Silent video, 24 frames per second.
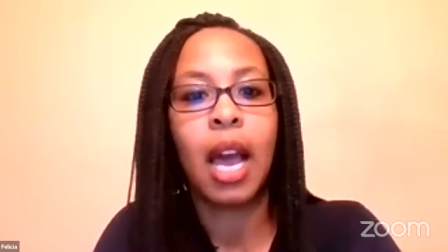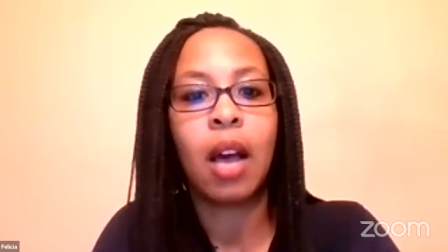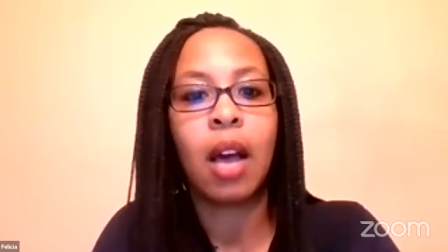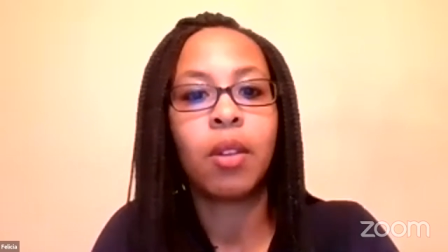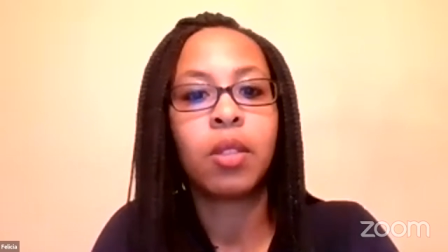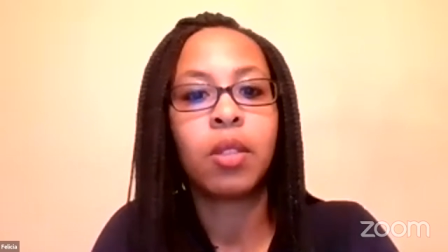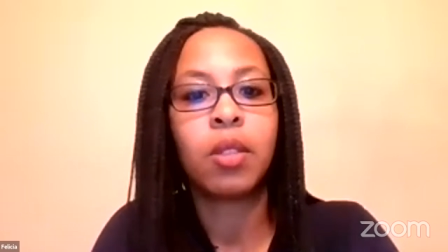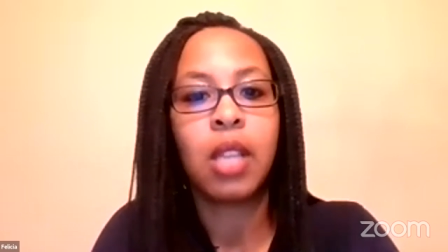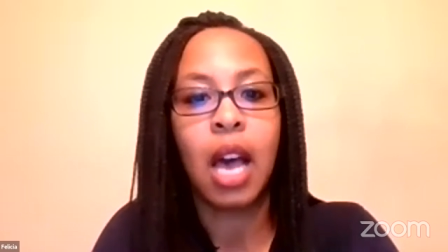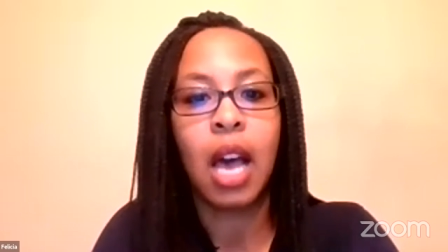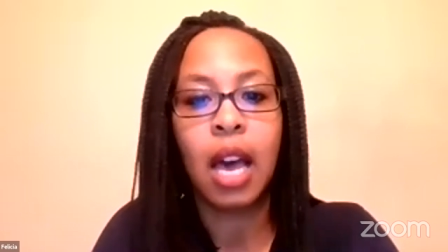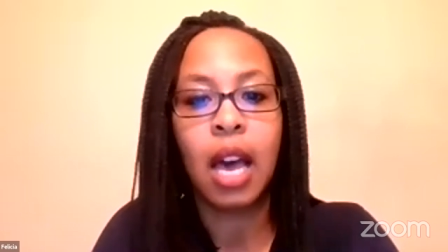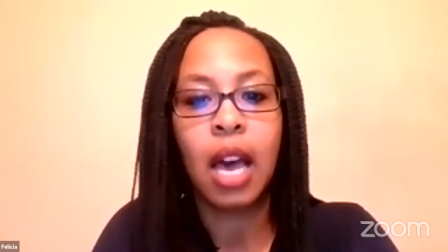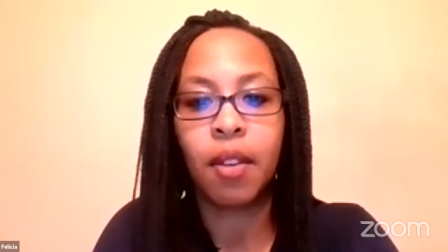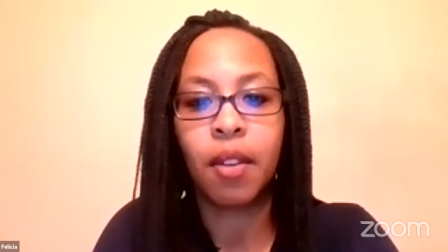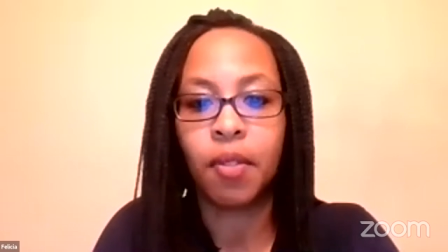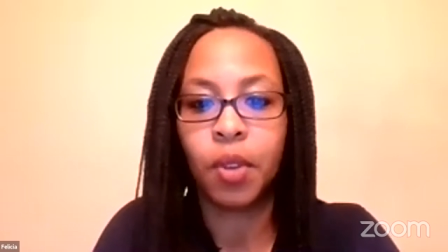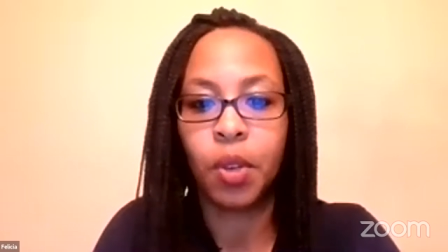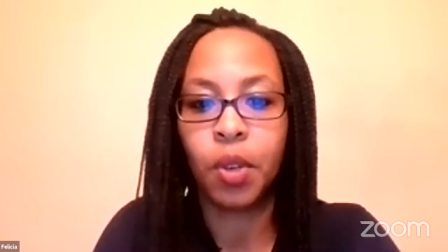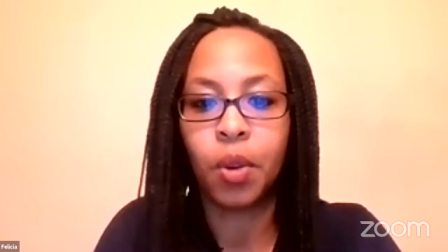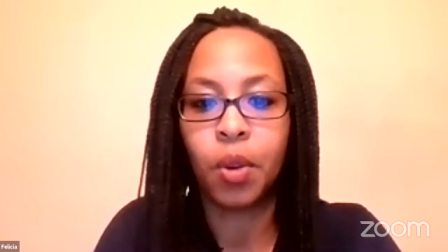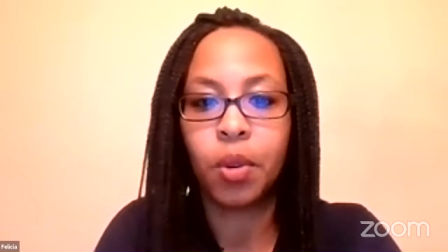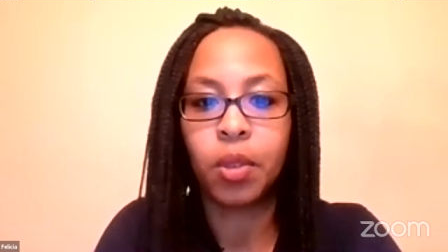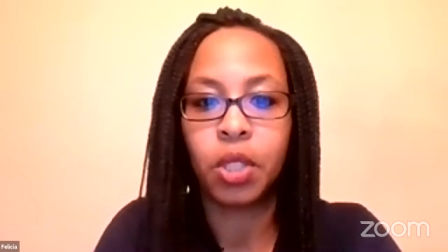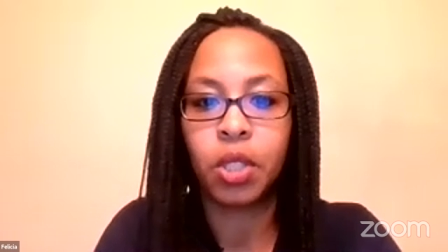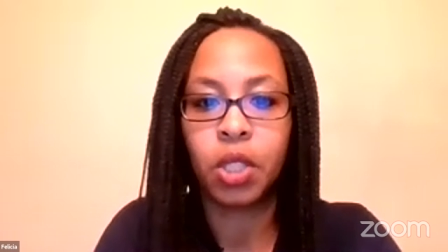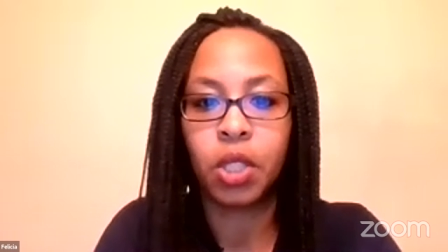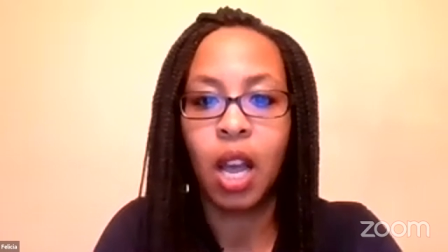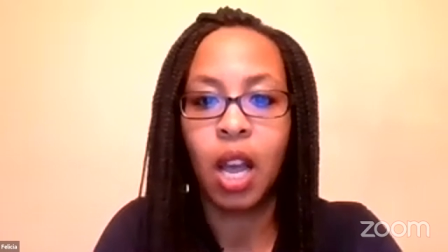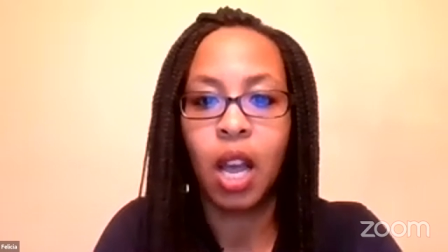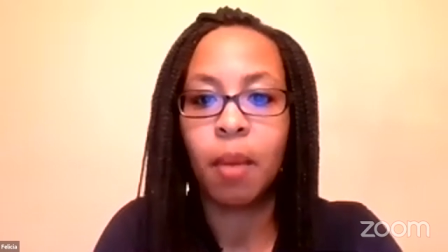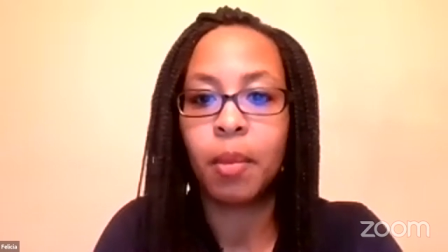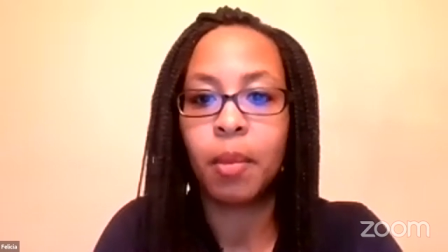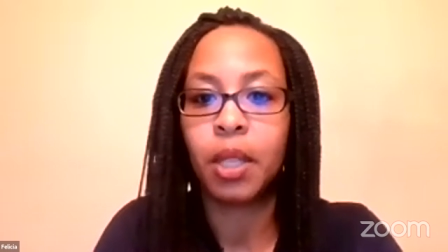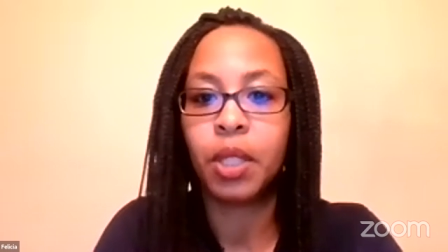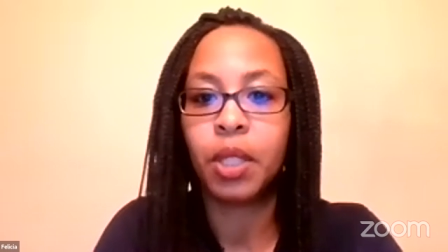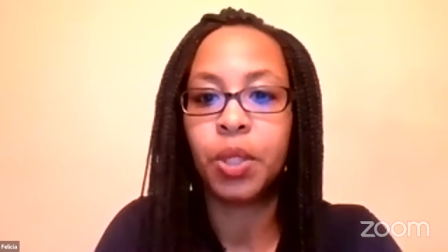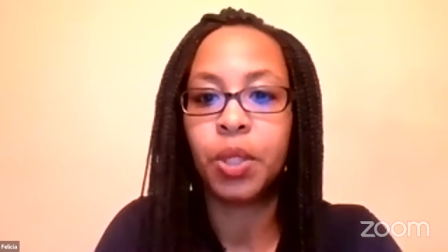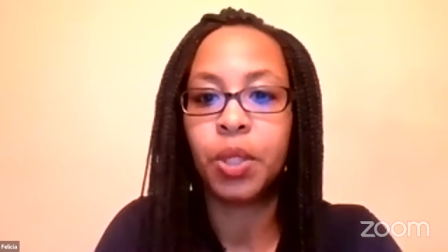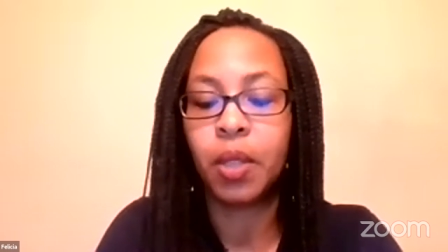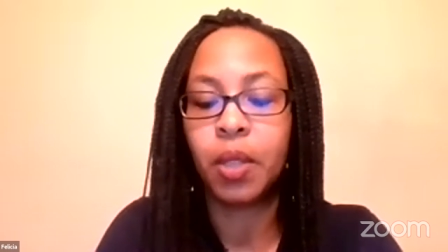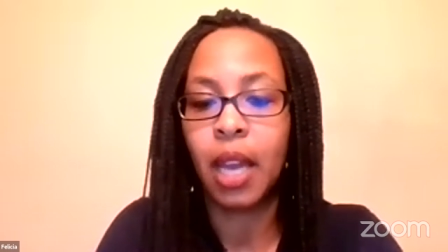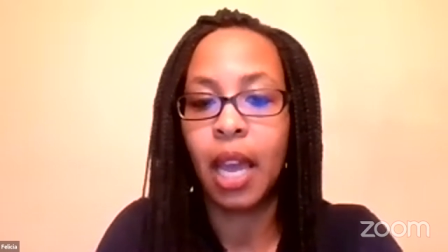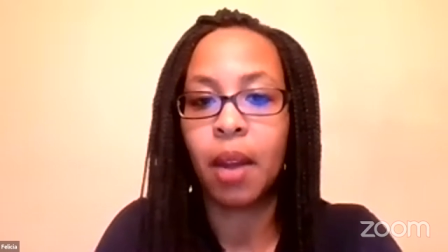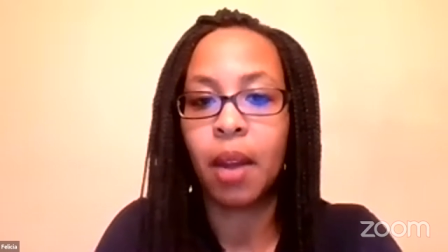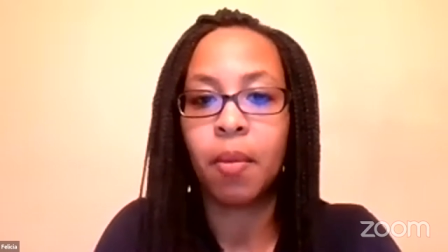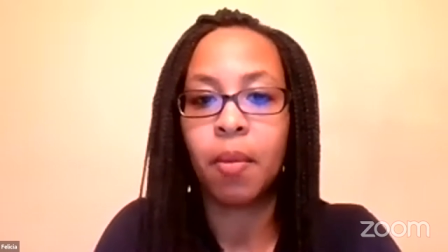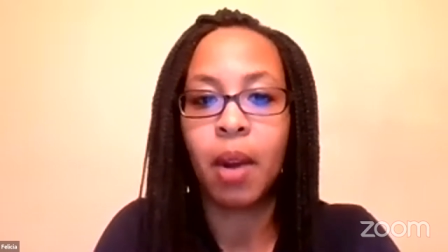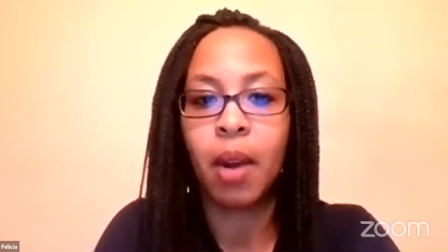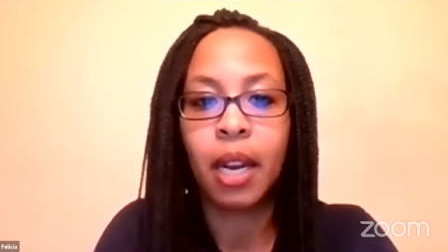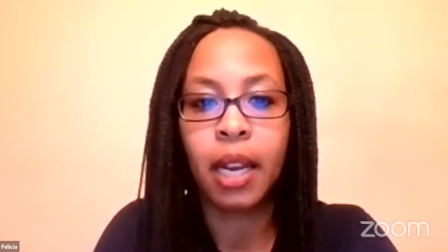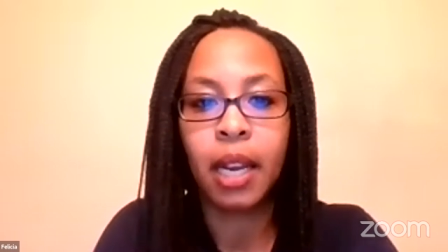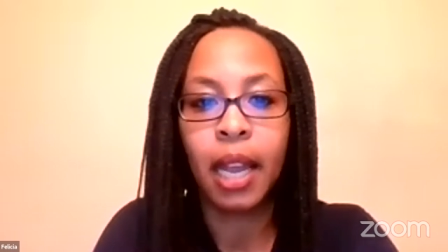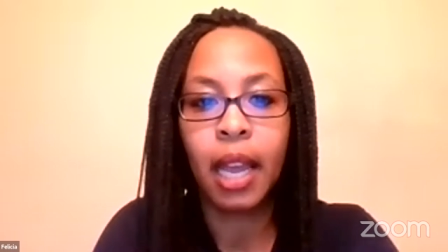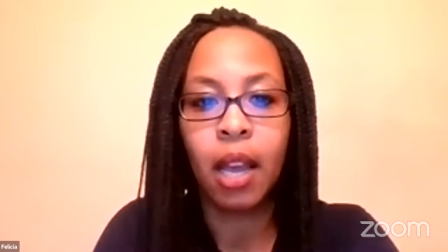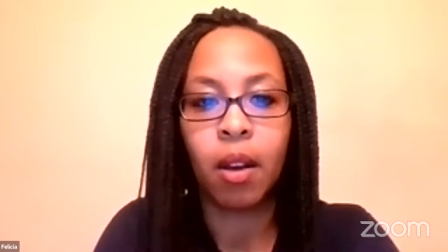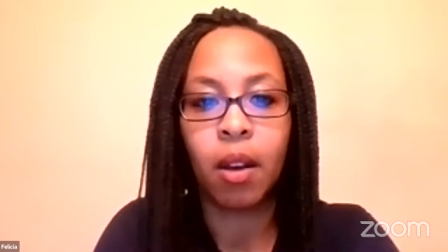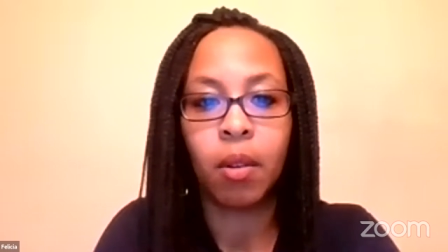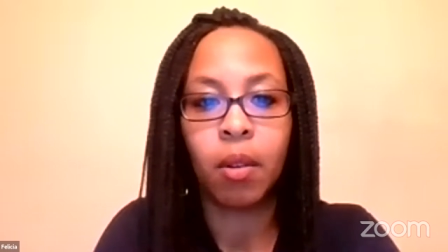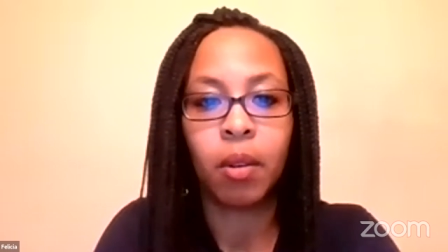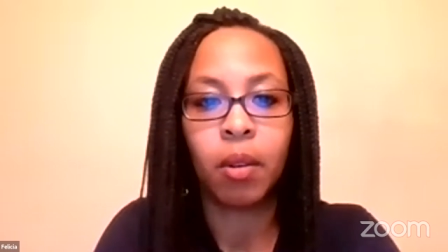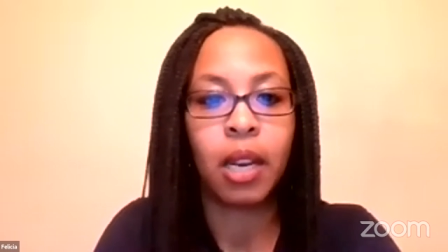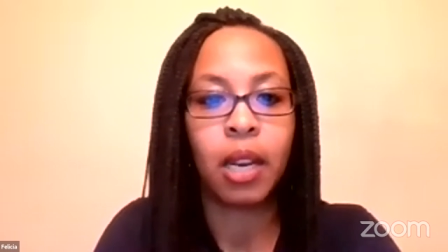outside of your job that you're at right now.